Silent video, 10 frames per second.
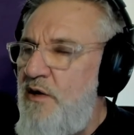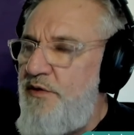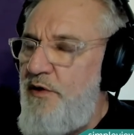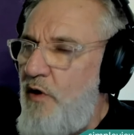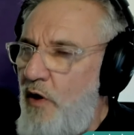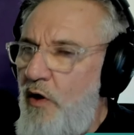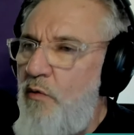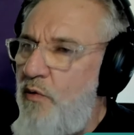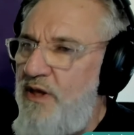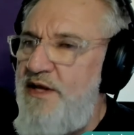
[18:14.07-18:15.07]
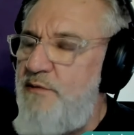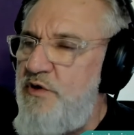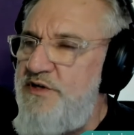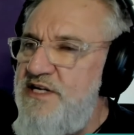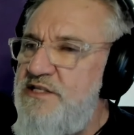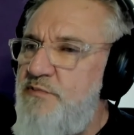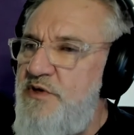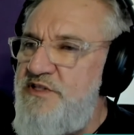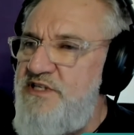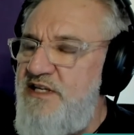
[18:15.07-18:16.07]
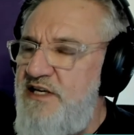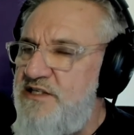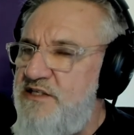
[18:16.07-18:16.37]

They're all willing participants in this.